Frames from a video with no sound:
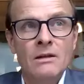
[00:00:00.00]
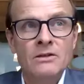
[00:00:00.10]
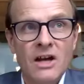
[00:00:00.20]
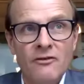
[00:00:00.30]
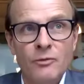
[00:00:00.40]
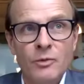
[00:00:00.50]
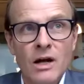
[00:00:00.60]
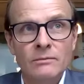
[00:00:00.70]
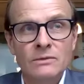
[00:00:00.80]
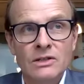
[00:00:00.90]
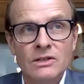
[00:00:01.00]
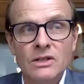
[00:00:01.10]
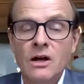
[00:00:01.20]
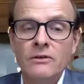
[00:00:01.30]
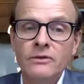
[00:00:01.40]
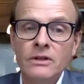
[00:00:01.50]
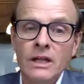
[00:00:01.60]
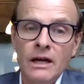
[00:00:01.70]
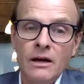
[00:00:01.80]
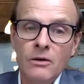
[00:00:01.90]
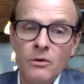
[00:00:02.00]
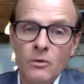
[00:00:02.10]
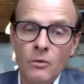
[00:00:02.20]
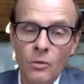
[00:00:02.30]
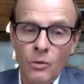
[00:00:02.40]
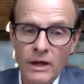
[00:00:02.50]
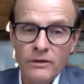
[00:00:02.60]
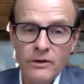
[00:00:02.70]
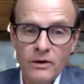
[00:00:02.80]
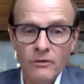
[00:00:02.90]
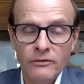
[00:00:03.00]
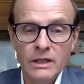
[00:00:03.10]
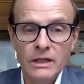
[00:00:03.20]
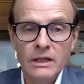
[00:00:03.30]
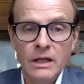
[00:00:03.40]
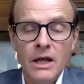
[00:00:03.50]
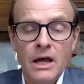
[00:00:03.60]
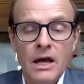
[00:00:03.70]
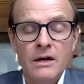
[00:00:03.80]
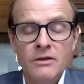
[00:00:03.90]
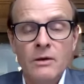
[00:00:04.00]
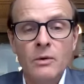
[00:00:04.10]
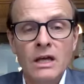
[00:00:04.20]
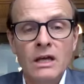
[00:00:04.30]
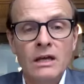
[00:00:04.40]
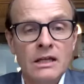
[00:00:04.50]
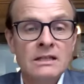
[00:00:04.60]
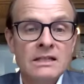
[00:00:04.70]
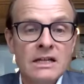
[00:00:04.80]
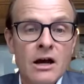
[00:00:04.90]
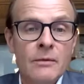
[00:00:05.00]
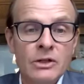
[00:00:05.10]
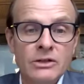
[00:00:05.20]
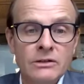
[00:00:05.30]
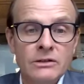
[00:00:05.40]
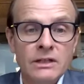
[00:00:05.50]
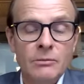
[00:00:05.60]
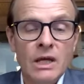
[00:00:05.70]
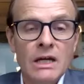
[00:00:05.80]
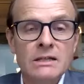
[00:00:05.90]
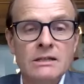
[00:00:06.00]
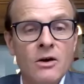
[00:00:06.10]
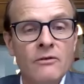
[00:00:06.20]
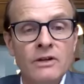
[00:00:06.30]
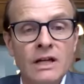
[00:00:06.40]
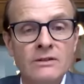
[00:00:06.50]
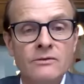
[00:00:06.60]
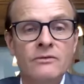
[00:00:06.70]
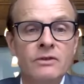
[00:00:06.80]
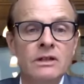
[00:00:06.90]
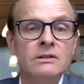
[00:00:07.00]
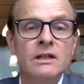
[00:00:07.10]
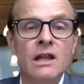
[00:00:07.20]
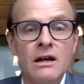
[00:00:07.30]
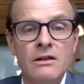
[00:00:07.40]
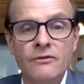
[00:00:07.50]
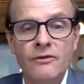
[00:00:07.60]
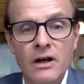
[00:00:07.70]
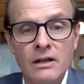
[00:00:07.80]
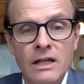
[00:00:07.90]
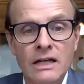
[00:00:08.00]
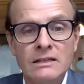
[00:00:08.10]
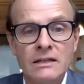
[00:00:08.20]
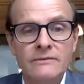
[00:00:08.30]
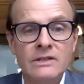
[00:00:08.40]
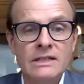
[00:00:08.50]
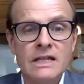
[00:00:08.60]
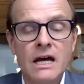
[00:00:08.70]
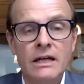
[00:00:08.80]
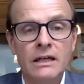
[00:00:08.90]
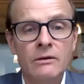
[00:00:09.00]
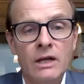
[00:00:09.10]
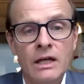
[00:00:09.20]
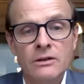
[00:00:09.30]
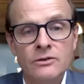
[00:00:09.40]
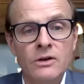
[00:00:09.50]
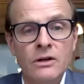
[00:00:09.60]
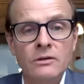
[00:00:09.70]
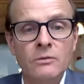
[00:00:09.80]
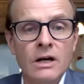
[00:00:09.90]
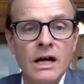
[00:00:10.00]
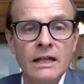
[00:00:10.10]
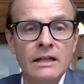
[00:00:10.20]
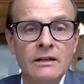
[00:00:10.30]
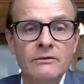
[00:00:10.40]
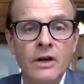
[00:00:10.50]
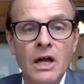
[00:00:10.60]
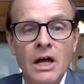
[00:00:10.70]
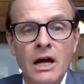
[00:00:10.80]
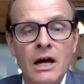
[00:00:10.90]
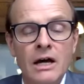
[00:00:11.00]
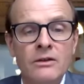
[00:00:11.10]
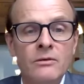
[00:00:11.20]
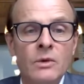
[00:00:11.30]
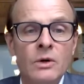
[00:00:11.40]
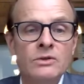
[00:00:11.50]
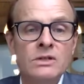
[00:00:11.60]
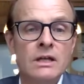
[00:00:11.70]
tough problem to solve. Now, with COVID, I think it's an opportunity because COVID has revealed a lot of the fault lines of society. In Toronto, where I live, the most,